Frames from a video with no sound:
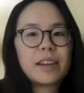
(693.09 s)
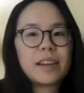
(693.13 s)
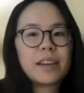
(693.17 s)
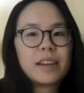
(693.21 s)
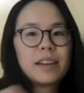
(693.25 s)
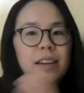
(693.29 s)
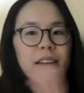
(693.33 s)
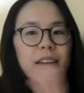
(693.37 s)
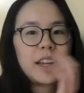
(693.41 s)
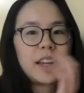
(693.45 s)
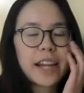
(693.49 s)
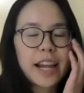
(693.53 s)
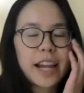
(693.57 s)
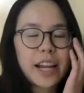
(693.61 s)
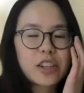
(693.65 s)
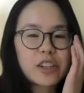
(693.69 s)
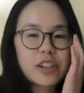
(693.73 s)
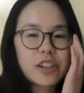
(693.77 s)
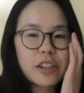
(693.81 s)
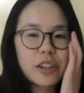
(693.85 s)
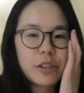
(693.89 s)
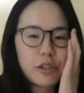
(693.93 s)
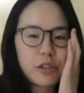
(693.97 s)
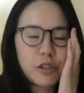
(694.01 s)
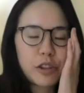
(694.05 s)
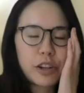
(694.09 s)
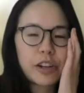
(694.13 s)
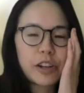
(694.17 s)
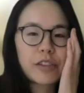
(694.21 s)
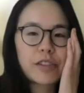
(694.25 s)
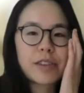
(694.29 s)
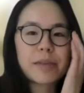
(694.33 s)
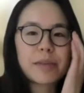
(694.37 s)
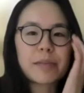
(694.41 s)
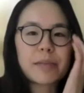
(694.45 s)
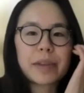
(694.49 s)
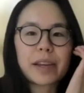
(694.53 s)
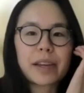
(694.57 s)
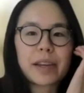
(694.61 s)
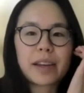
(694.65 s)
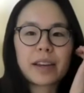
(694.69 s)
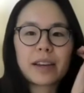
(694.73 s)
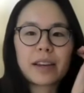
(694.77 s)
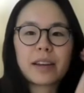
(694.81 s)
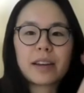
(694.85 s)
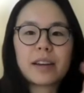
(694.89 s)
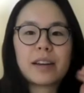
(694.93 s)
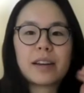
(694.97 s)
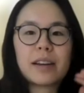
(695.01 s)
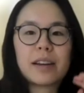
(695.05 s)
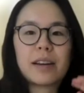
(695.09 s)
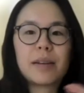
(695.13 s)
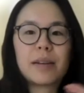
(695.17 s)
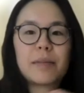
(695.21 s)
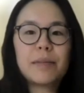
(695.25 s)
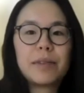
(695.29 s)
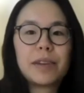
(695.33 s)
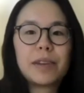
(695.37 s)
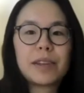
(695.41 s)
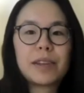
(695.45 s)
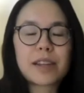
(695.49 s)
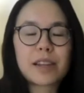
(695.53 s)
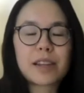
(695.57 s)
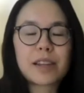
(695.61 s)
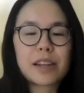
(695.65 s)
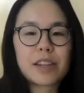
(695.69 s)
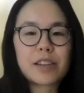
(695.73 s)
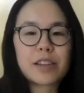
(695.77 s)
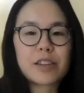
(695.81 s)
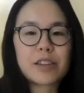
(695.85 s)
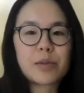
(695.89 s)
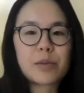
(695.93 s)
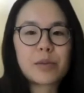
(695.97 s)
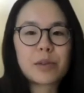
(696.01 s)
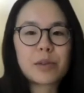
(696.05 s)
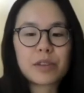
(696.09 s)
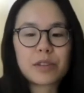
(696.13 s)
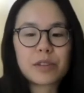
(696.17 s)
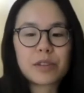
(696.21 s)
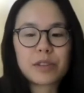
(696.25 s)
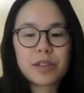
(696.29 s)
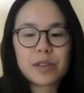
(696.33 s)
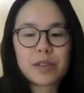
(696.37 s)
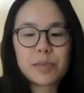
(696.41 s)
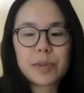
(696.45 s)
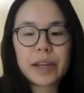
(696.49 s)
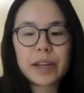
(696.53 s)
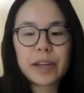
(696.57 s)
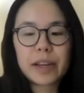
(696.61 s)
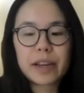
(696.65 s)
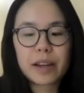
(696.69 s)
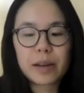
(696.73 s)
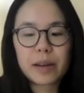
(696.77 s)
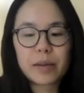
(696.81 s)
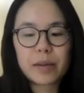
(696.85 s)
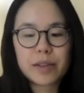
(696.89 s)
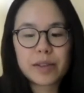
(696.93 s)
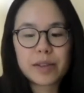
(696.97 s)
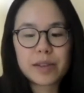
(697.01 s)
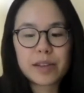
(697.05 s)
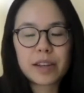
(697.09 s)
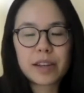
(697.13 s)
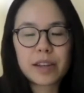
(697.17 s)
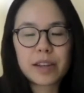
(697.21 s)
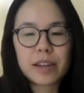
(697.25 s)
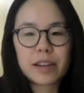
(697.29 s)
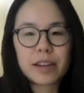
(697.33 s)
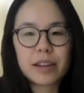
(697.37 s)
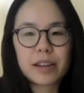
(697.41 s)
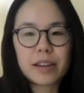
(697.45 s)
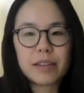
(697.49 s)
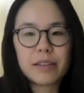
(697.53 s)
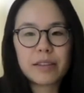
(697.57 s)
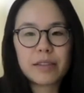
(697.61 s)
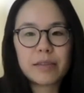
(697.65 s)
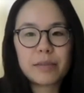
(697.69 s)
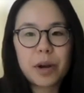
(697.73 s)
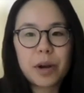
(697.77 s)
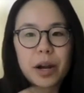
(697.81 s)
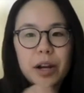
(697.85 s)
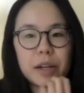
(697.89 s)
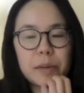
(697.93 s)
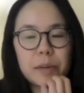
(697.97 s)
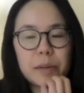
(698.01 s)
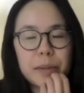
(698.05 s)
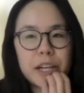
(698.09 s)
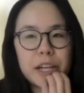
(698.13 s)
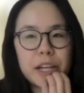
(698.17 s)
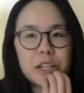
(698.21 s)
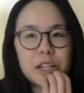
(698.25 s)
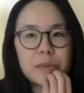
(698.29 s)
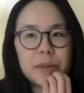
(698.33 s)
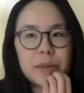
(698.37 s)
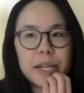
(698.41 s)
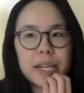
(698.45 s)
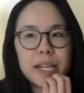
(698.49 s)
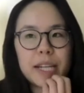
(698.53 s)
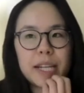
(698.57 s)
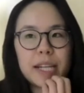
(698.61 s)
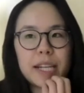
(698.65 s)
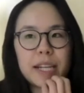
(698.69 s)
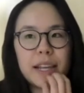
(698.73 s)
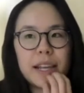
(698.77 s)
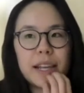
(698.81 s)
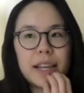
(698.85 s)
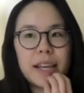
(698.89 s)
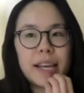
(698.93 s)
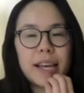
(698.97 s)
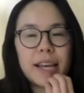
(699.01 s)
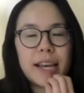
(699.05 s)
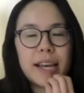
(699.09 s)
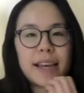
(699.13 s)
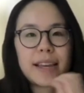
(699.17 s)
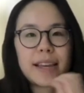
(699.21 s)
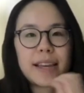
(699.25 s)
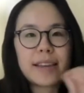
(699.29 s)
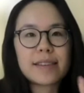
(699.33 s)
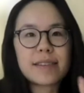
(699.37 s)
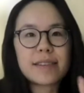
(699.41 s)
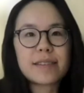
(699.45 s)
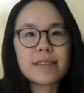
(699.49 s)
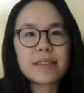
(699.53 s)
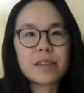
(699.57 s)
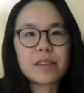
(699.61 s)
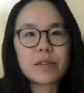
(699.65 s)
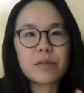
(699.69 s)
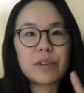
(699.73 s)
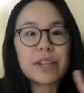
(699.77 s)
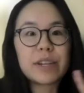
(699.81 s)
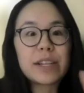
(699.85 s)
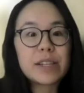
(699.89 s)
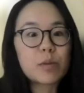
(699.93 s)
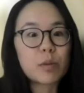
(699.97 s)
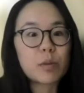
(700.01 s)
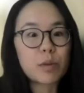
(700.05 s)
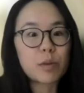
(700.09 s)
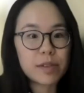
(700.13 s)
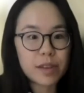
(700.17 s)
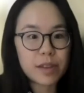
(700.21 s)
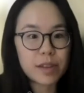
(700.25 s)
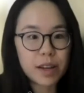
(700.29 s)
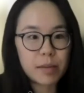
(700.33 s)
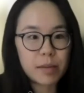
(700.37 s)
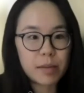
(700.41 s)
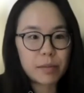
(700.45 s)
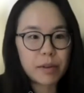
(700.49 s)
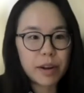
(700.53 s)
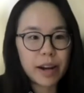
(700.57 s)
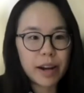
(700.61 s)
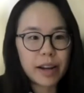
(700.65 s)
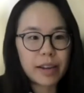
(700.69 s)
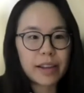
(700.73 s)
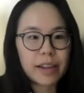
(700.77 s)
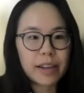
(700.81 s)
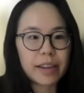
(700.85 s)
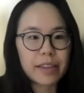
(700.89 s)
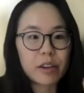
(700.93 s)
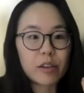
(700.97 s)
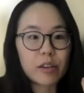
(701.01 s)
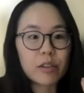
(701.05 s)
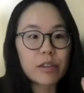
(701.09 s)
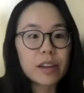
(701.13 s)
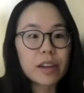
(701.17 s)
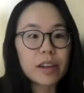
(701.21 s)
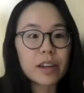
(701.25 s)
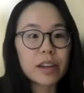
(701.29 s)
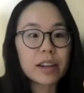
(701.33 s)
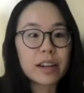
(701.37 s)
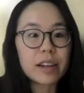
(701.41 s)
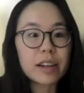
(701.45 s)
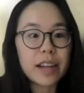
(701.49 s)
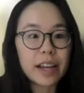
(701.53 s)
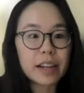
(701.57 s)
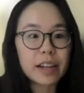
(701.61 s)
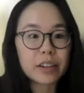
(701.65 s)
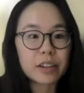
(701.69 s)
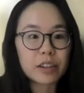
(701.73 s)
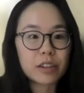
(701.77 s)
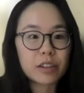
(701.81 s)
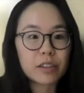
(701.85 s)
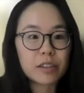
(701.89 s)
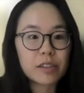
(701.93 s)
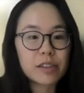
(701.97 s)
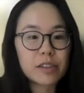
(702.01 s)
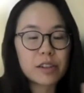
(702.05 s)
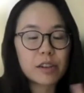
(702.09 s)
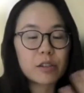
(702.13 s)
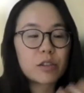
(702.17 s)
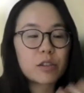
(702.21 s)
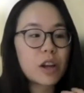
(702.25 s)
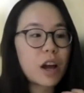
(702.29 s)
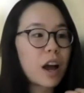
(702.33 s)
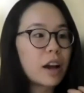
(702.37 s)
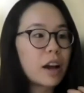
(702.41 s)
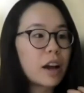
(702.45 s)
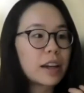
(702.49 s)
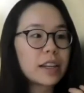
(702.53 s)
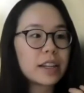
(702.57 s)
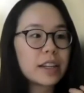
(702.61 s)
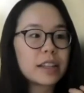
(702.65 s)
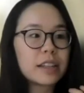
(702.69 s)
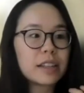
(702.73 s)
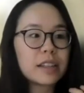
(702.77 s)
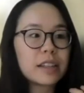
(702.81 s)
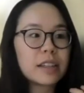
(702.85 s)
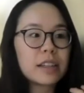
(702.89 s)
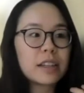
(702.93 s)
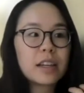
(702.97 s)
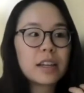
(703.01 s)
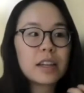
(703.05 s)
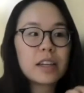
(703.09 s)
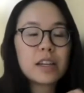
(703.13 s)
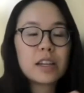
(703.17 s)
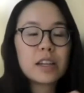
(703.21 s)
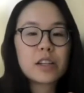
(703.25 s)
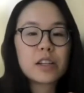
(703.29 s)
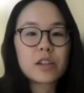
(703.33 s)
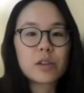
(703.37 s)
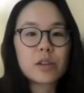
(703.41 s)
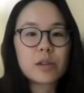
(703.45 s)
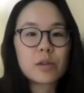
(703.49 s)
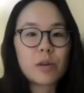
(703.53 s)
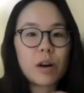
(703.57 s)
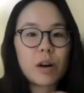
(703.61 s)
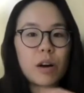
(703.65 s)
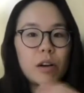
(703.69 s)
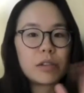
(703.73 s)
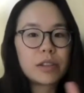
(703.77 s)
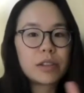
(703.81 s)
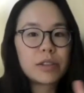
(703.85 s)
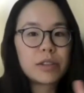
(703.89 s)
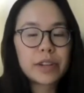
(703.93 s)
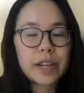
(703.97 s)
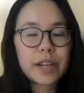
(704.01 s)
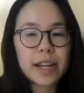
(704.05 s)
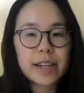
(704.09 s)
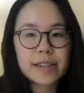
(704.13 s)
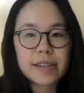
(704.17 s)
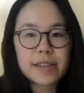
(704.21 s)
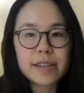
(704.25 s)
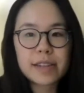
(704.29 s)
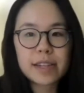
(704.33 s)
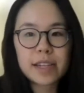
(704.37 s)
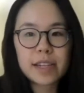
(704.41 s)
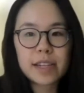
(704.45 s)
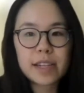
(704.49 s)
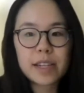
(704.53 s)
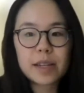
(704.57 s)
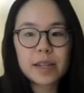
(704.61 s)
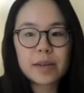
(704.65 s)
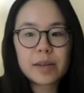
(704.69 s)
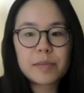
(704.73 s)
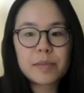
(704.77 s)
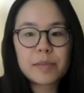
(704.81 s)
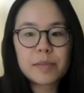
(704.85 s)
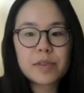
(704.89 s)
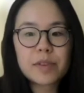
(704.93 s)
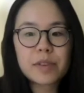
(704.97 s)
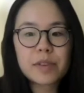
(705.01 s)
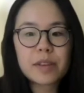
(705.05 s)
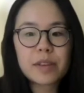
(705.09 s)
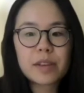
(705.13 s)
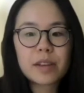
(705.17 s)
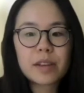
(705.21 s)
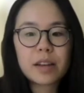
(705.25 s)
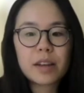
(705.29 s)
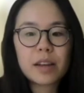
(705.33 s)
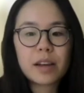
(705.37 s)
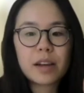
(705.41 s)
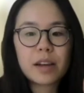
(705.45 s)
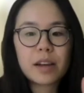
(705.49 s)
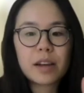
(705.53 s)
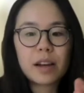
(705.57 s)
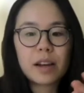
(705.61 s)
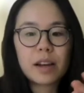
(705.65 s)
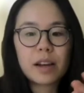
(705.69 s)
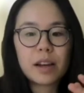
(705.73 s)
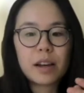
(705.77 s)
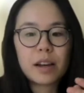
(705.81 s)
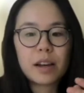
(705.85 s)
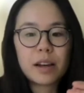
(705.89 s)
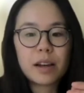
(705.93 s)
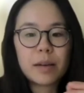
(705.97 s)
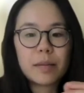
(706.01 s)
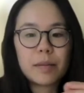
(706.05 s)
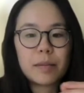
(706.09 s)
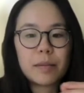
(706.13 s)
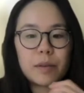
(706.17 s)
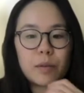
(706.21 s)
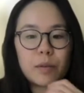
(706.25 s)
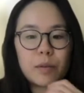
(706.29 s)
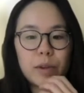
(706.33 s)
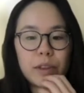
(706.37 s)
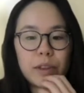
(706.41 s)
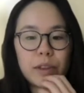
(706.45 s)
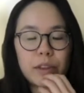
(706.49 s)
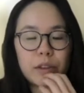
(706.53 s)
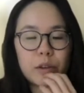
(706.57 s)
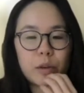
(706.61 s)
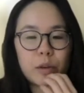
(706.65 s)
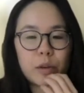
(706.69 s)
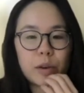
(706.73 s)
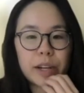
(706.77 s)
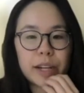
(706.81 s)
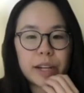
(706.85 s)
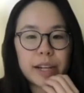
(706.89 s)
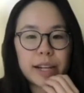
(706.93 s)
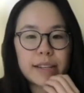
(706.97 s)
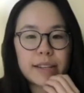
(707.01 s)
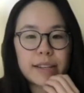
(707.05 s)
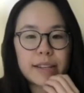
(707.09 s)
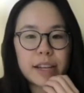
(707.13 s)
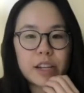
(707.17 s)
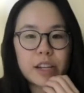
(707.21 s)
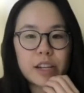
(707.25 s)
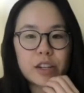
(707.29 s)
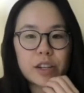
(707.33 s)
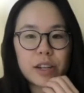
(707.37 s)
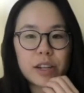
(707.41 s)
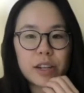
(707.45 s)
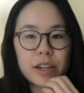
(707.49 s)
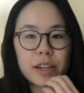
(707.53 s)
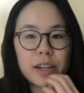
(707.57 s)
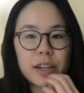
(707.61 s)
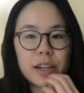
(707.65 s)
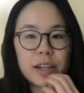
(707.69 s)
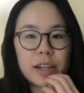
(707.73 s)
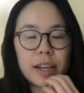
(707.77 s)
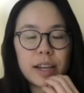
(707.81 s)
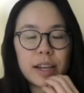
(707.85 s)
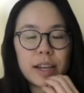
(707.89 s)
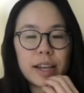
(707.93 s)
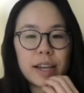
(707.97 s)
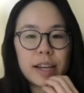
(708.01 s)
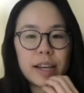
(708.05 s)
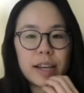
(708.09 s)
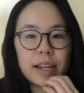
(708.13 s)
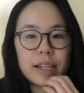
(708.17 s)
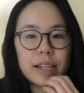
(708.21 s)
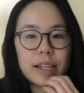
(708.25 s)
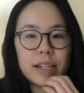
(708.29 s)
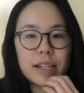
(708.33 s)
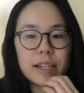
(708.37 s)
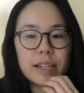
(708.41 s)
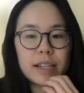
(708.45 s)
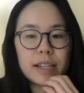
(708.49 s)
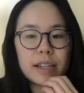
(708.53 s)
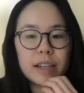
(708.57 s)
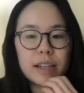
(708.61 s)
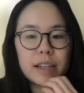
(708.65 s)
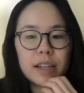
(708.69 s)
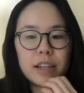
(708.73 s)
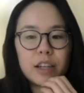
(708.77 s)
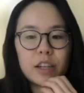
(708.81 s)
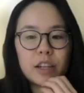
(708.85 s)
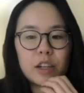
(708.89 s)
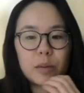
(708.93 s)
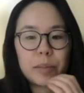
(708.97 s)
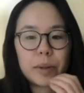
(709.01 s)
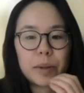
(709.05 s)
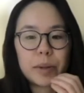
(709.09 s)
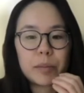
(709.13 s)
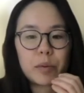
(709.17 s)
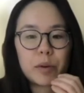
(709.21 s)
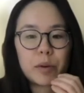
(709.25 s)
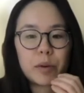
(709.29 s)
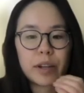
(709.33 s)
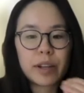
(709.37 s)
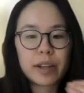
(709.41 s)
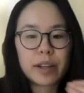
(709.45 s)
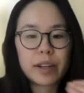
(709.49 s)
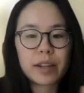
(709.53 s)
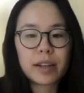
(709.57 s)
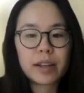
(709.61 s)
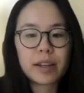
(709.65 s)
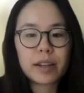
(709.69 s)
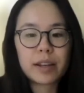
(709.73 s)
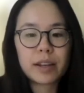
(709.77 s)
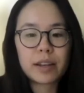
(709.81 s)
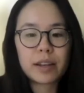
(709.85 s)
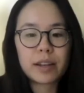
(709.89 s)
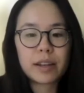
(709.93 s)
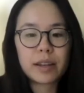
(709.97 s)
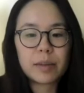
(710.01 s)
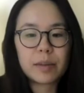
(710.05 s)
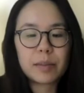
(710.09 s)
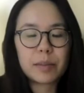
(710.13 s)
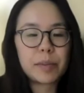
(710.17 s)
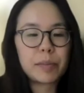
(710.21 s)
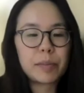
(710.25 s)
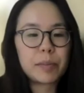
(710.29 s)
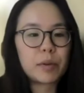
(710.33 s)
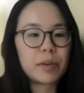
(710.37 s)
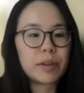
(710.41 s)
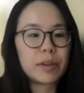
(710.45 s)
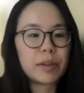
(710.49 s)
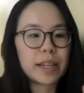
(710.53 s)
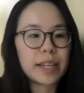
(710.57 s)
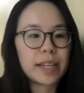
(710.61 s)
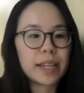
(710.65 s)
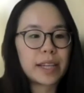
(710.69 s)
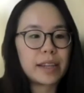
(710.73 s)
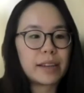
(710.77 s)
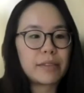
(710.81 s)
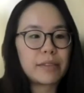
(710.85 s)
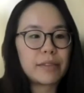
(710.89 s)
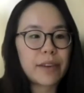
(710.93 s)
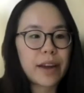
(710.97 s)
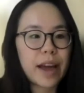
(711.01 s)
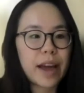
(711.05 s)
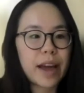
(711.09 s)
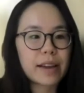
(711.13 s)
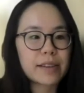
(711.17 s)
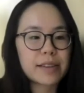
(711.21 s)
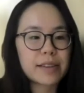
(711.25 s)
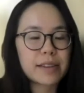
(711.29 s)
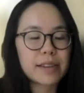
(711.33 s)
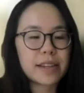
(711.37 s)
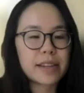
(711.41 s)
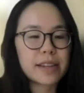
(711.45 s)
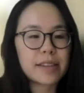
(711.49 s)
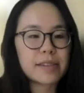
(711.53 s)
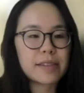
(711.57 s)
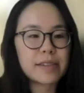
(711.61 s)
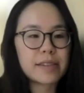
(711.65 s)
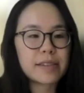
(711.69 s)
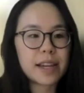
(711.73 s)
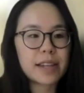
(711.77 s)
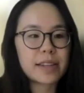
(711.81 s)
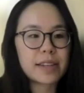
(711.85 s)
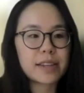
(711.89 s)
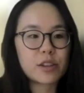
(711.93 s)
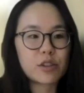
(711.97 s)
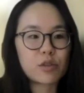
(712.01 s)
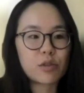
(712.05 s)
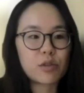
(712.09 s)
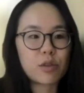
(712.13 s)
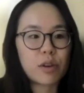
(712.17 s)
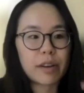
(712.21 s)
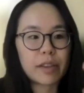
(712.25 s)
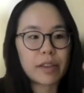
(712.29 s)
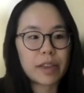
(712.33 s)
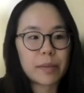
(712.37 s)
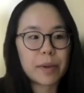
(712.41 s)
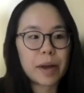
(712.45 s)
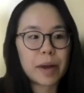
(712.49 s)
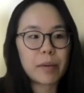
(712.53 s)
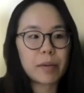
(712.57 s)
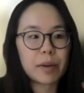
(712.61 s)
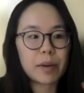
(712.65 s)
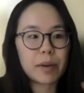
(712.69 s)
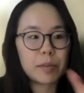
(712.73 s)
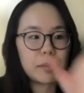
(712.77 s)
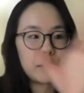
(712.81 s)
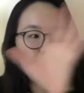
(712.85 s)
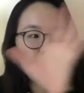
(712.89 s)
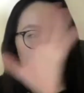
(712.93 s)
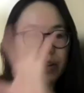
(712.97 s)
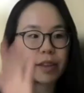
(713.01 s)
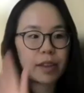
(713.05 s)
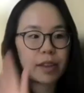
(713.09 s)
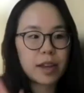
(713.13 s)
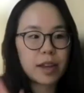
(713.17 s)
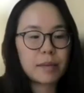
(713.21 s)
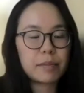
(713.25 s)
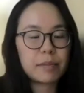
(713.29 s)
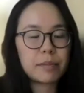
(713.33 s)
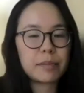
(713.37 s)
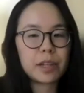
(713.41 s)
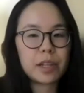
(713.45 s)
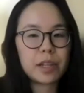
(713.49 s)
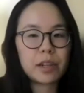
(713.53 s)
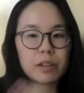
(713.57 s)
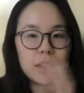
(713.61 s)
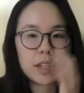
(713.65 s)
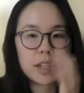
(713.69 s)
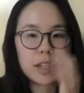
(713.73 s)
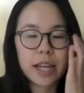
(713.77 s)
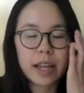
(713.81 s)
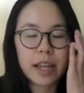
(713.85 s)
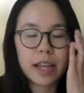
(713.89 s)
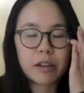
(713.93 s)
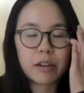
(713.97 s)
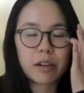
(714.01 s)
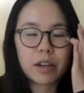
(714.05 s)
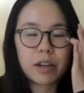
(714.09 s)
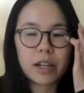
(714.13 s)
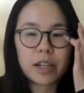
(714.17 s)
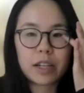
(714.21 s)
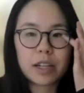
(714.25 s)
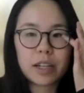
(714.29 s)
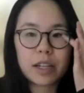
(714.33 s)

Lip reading: And actually, you trigger something. Is that as you were speaking, I was thinking of product management as the resource hub, right? Like they're the connectors. They're talking to all different kinds of teams within the organization, and pinpointing the people and the key facts and the insights, and drawing them out and putting them together, and